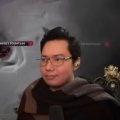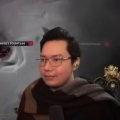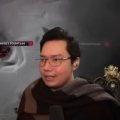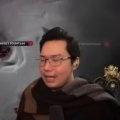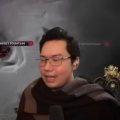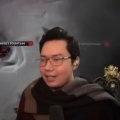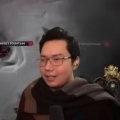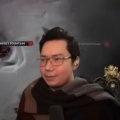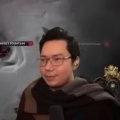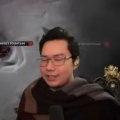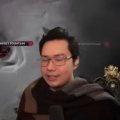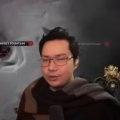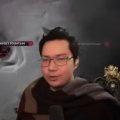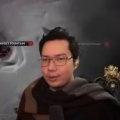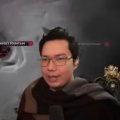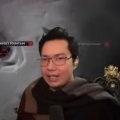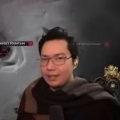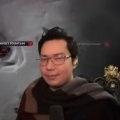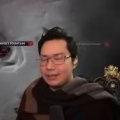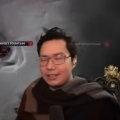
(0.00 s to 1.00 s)
helps as
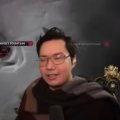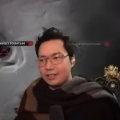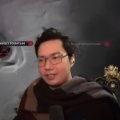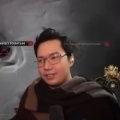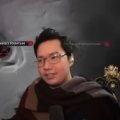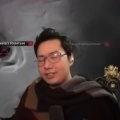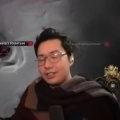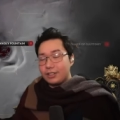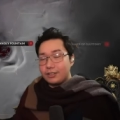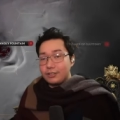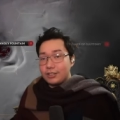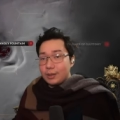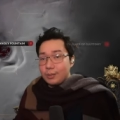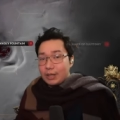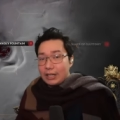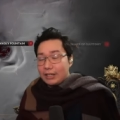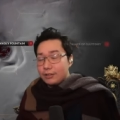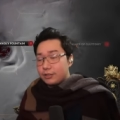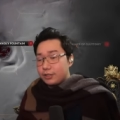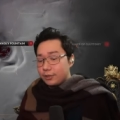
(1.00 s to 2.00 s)
well because, you know,
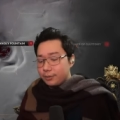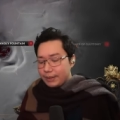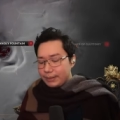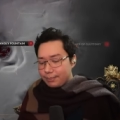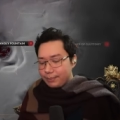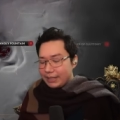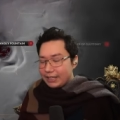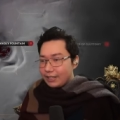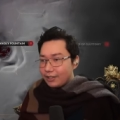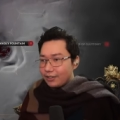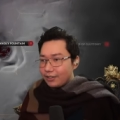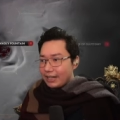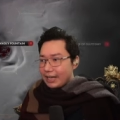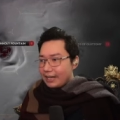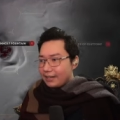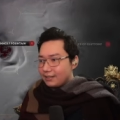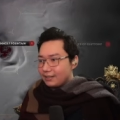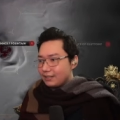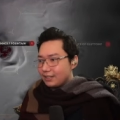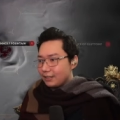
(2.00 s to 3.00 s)
someone else could be bidding on
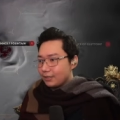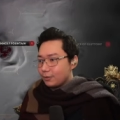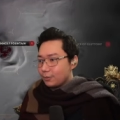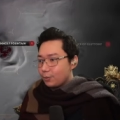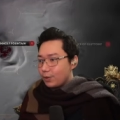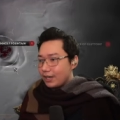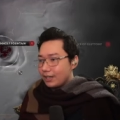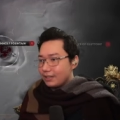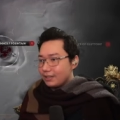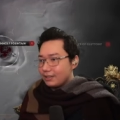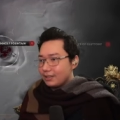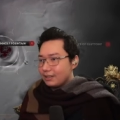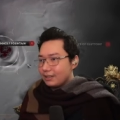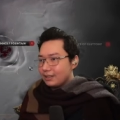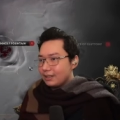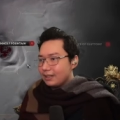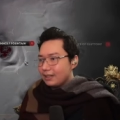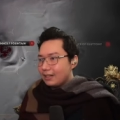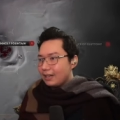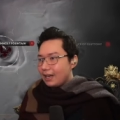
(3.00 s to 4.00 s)
that turn one.
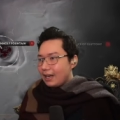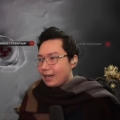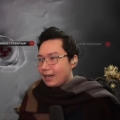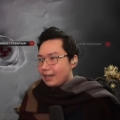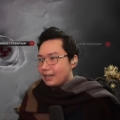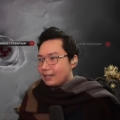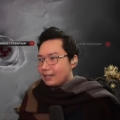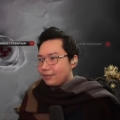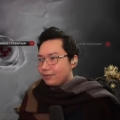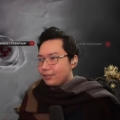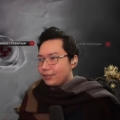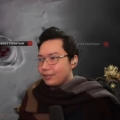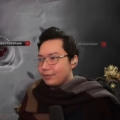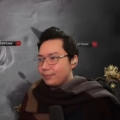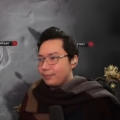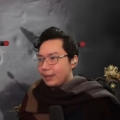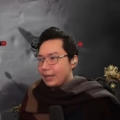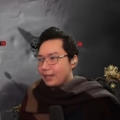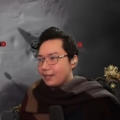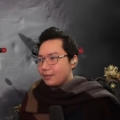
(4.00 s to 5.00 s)
And if
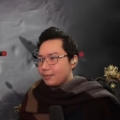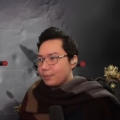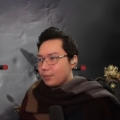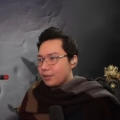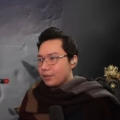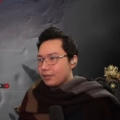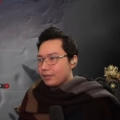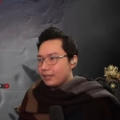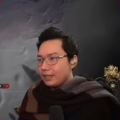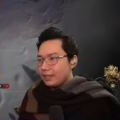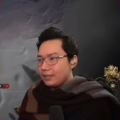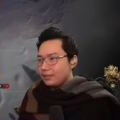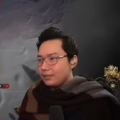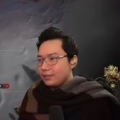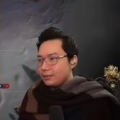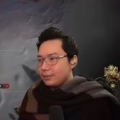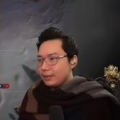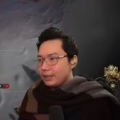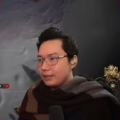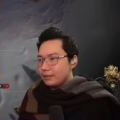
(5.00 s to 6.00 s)
you've paid more, then
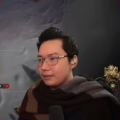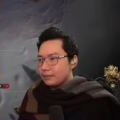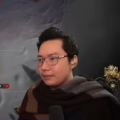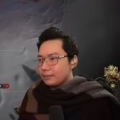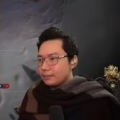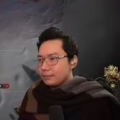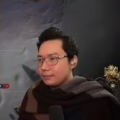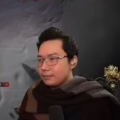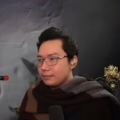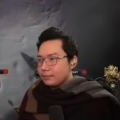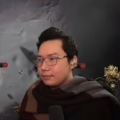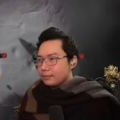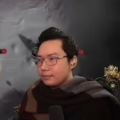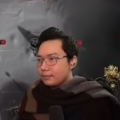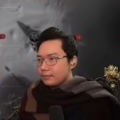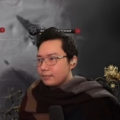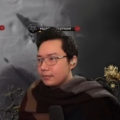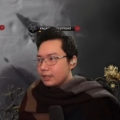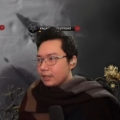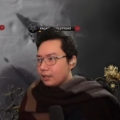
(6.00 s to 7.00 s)
you win.
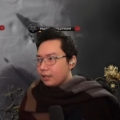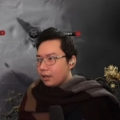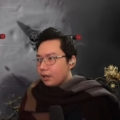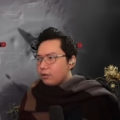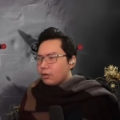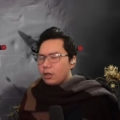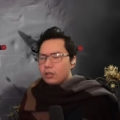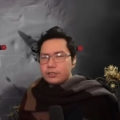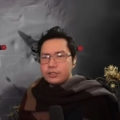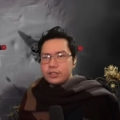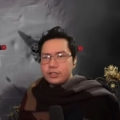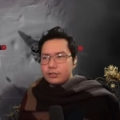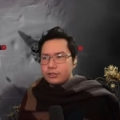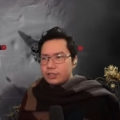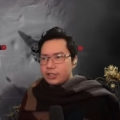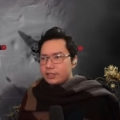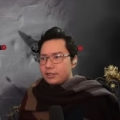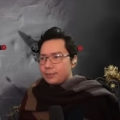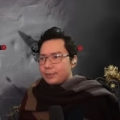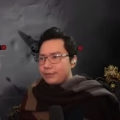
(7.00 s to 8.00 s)
Oh, also,
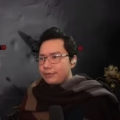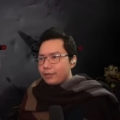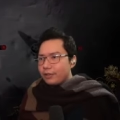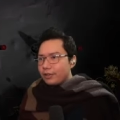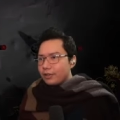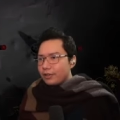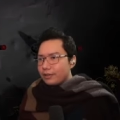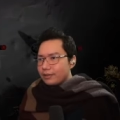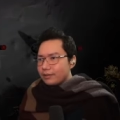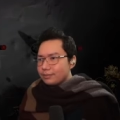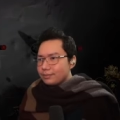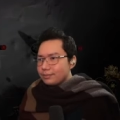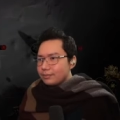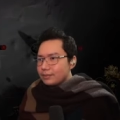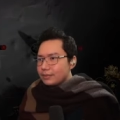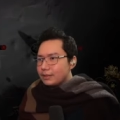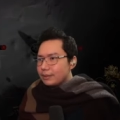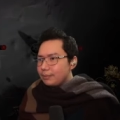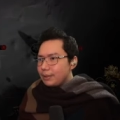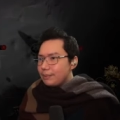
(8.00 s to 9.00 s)
just before...
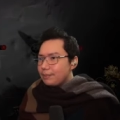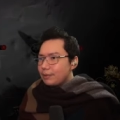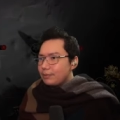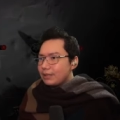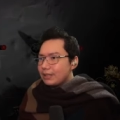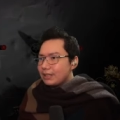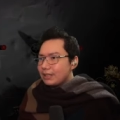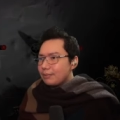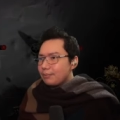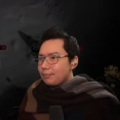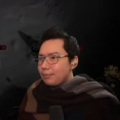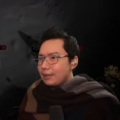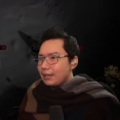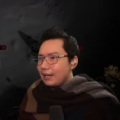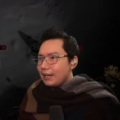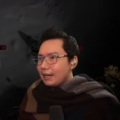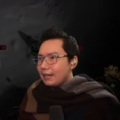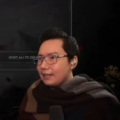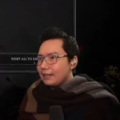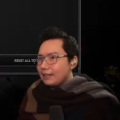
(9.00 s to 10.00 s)
people were
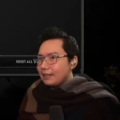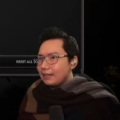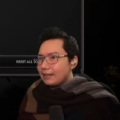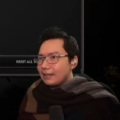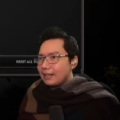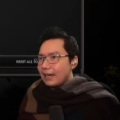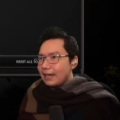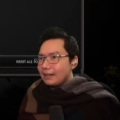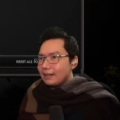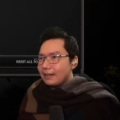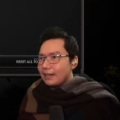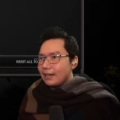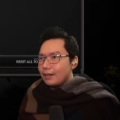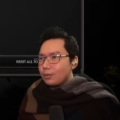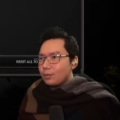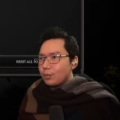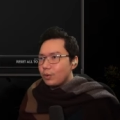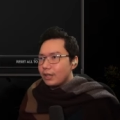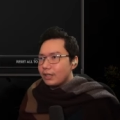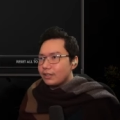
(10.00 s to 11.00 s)
complaining that there
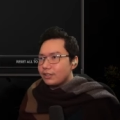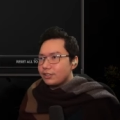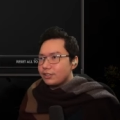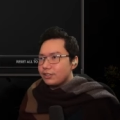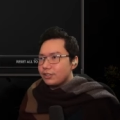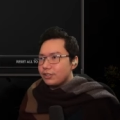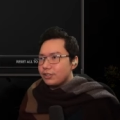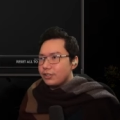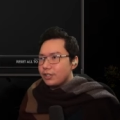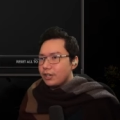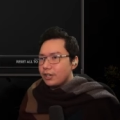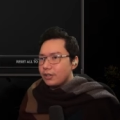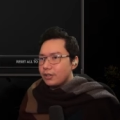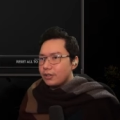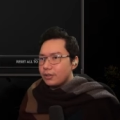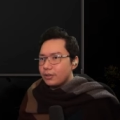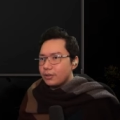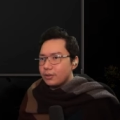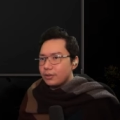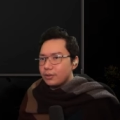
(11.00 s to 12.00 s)
was
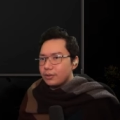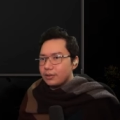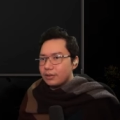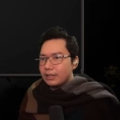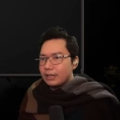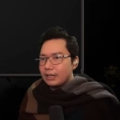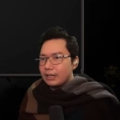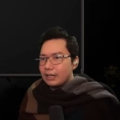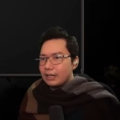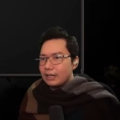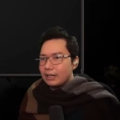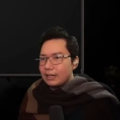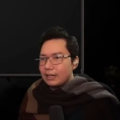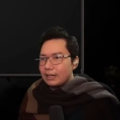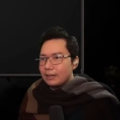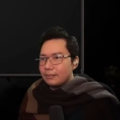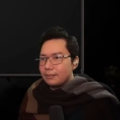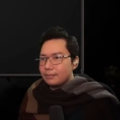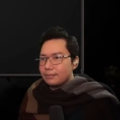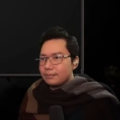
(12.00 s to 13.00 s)
no
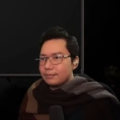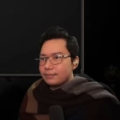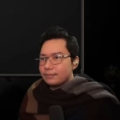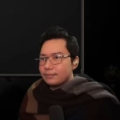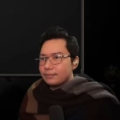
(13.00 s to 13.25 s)
um,